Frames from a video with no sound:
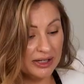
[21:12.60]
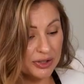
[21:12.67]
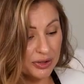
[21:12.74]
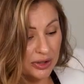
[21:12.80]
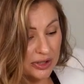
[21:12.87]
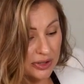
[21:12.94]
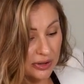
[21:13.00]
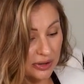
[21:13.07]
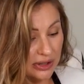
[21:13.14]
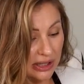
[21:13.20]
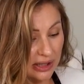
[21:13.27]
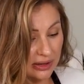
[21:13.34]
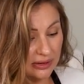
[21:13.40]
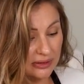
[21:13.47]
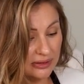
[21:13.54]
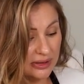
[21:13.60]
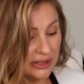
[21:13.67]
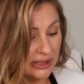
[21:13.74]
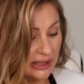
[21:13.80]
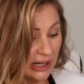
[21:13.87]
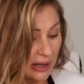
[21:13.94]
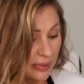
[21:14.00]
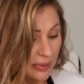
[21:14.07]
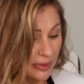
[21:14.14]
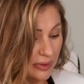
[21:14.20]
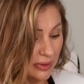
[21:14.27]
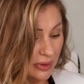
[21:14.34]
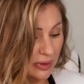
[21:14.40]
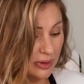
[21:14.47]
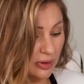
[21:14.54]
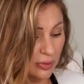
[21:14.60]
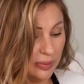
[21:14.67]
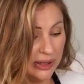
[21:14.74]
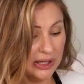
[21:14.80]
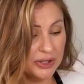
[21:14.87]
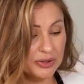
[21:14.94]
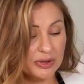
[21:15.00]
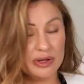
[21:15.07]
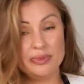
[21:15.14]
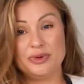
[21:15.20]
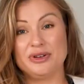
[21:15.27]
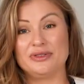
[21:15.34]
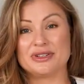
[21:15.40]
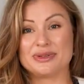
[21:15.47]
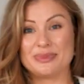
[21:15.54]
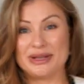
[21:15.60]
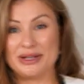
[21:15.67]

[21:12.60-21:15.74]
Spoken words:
As soon as you're done, stop, go back to the previous